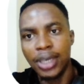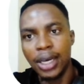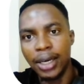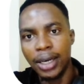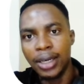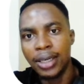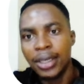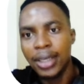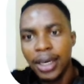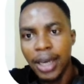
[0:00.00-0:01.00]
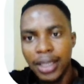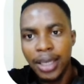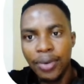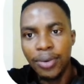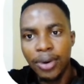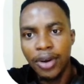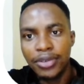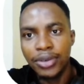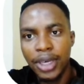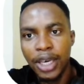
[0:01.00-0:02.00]
I think I would love
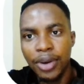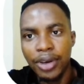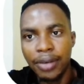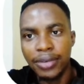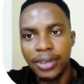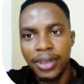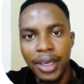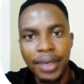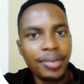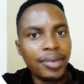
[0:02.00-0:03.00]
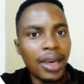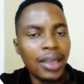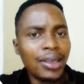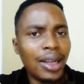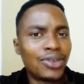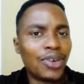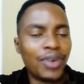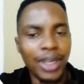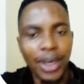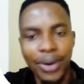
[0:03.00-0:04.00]
to hear what you have to say. I think that's all
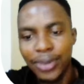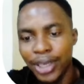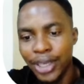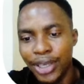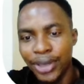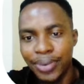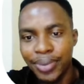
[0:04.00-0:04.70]
for now. Thank you.